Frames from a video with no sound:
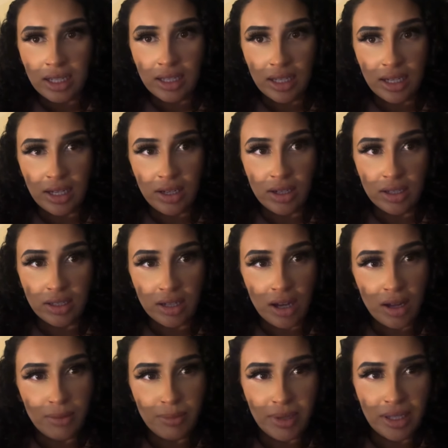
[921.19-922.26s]
like he could
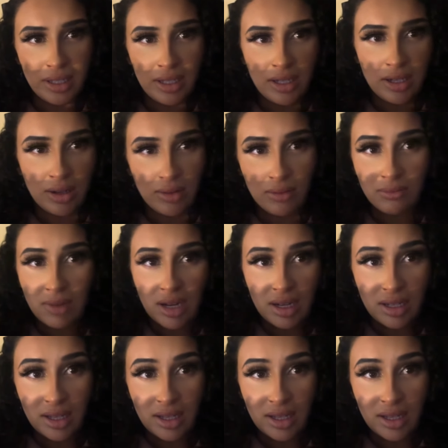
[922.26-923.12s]
not but you know at